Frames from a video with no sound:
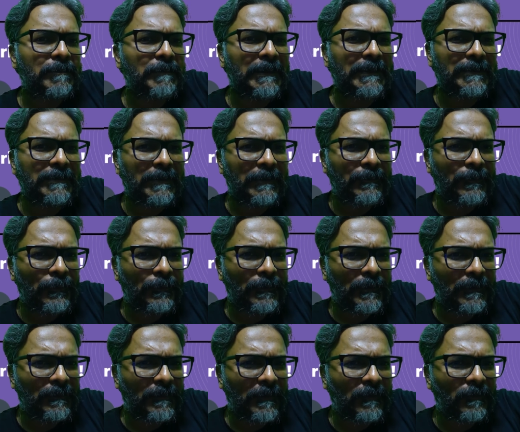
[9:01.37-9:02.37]
but if you
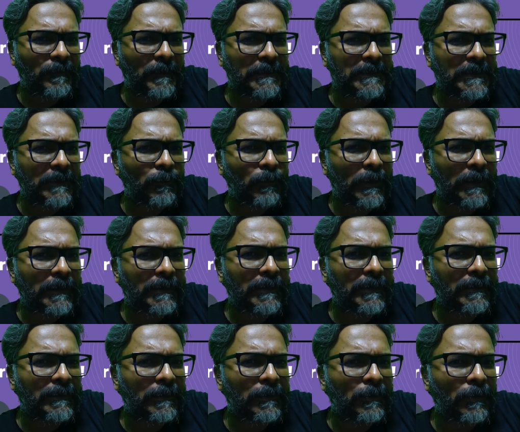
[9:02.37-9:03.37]
see 6 months and 1 year,
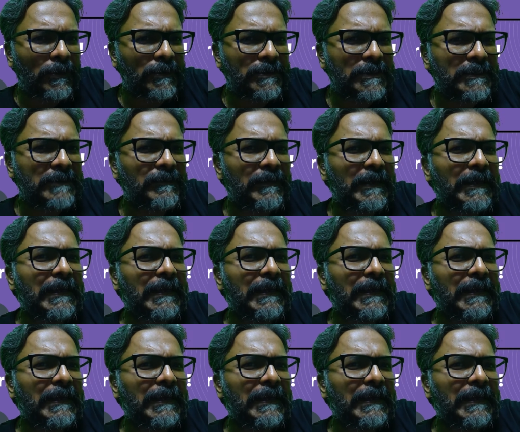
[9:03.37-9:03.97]
the cost is very